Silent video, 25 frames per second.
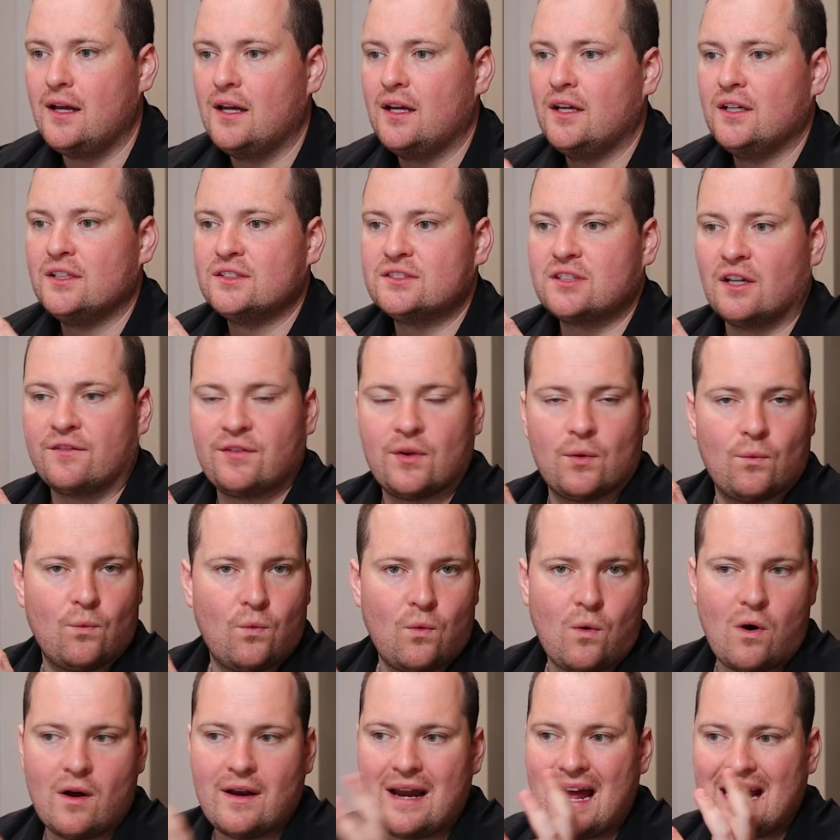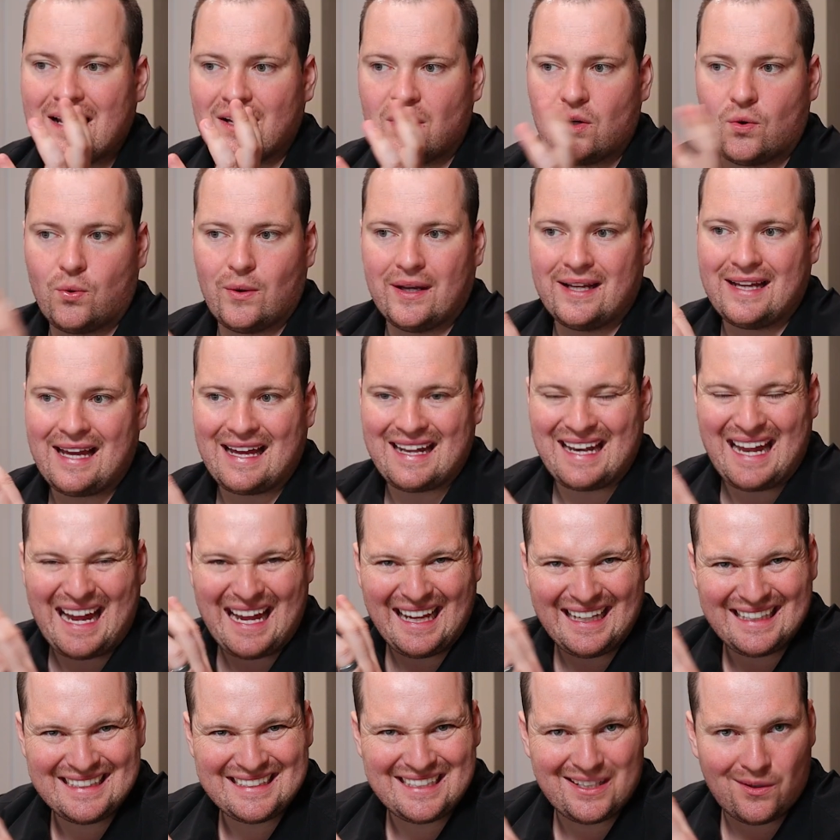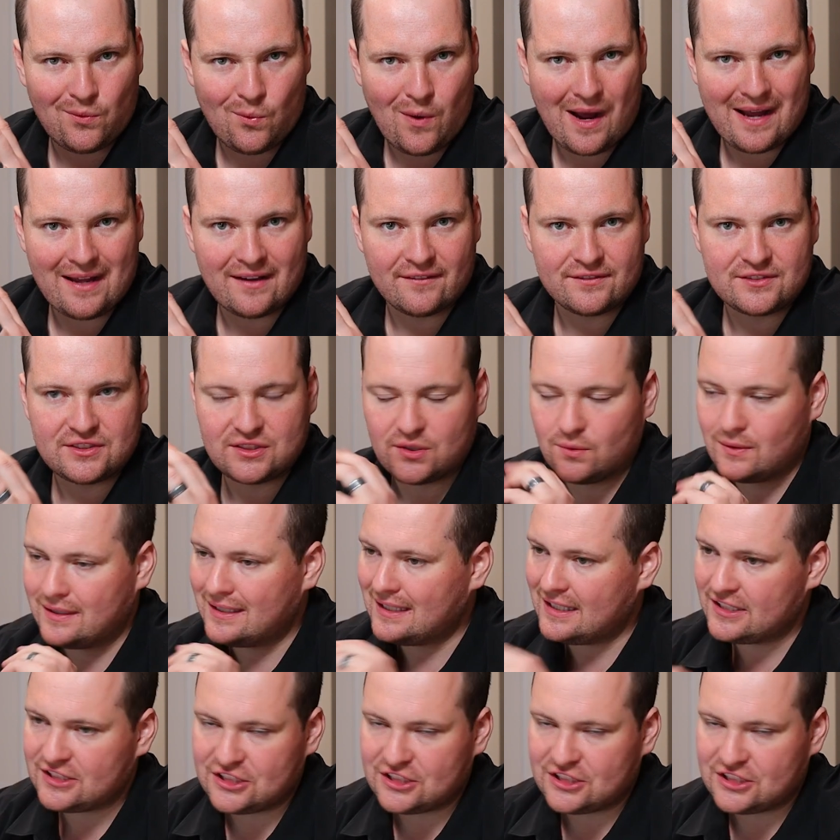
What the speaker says: So if you want a quick and easy way of doing it,